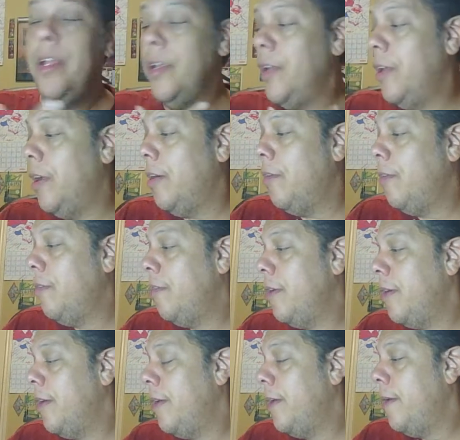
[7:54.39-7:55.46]
You know?
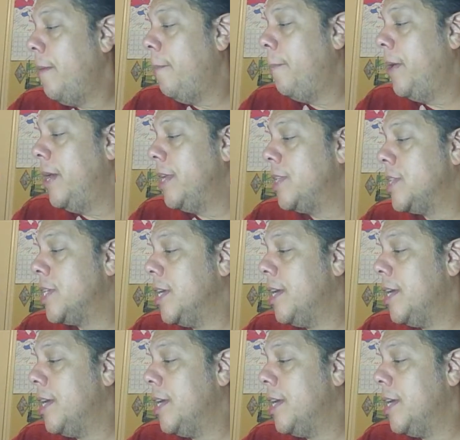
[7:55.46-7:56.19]
But,